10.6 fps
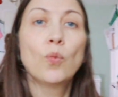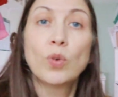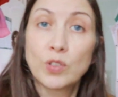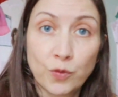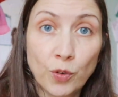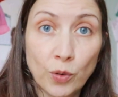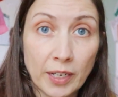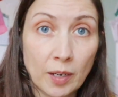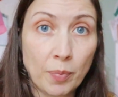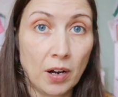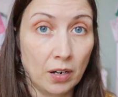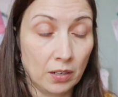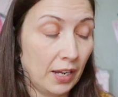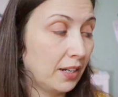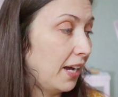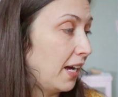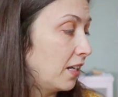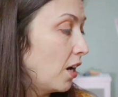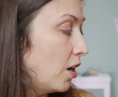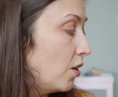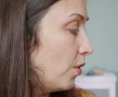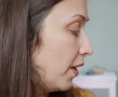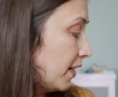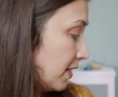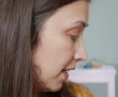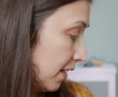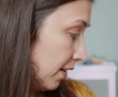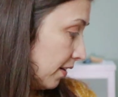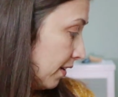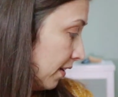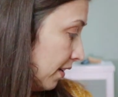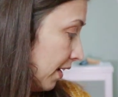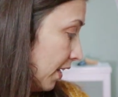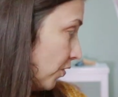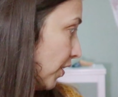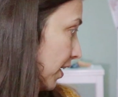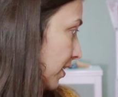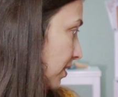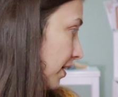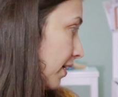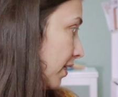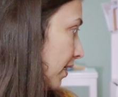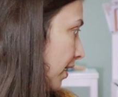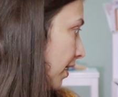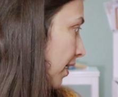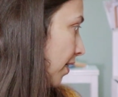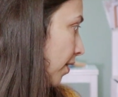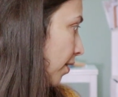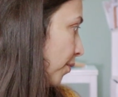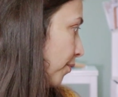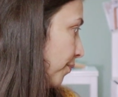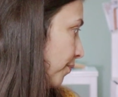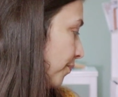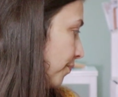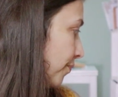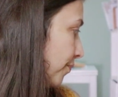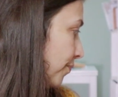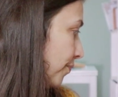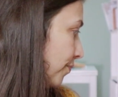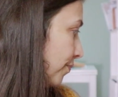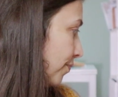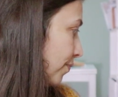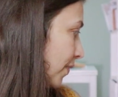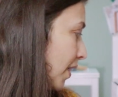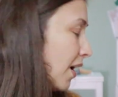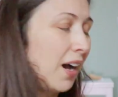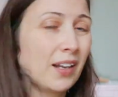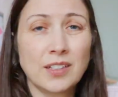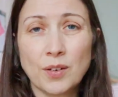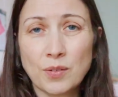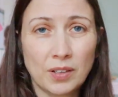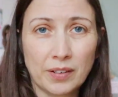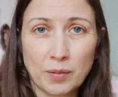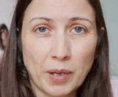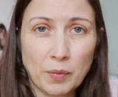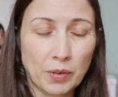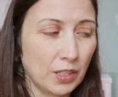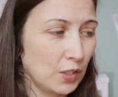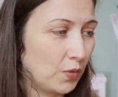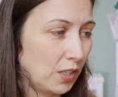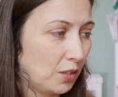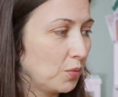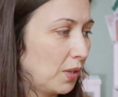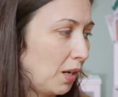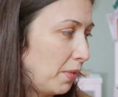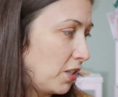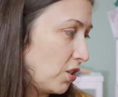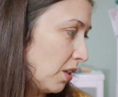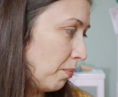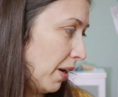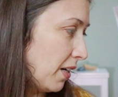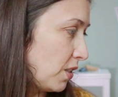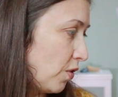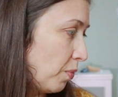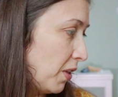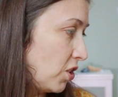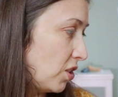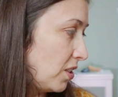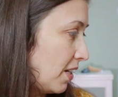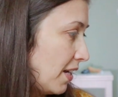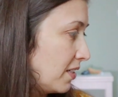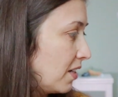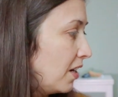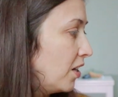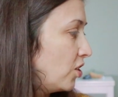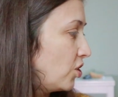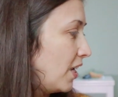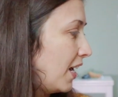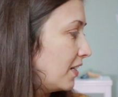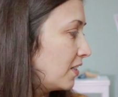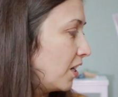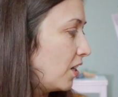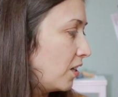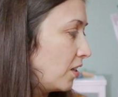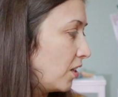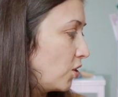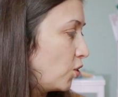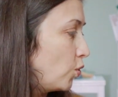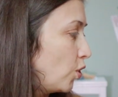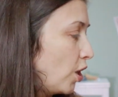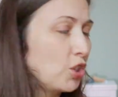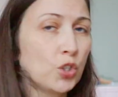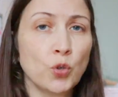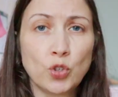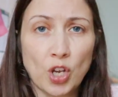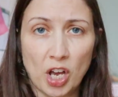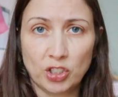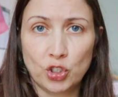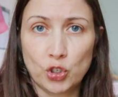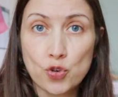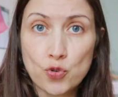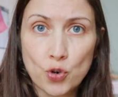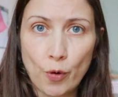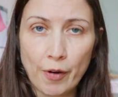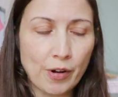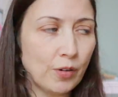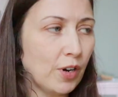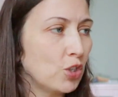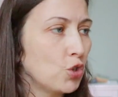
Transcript: was falling apart and I had no idea how to fix it. And I don't think I can make one of these videos without mentioning Bex with the Pigeon's Nest. She has a tutorial